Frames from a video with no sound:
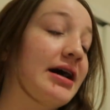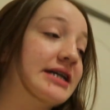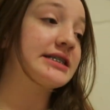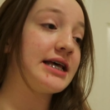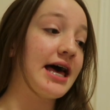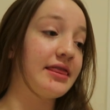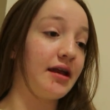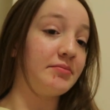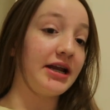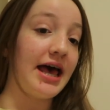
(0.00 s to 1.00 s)
mess and then
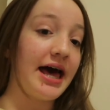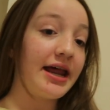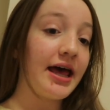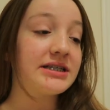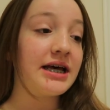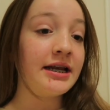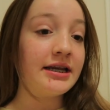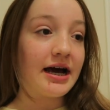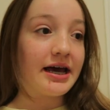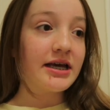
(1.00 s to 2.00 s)
I'm gonna edit
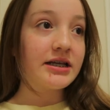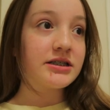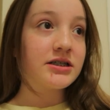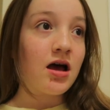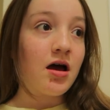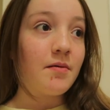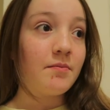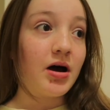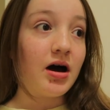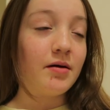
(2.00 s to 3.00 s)
tonight
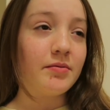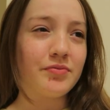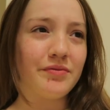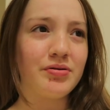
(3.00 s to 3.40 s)
um,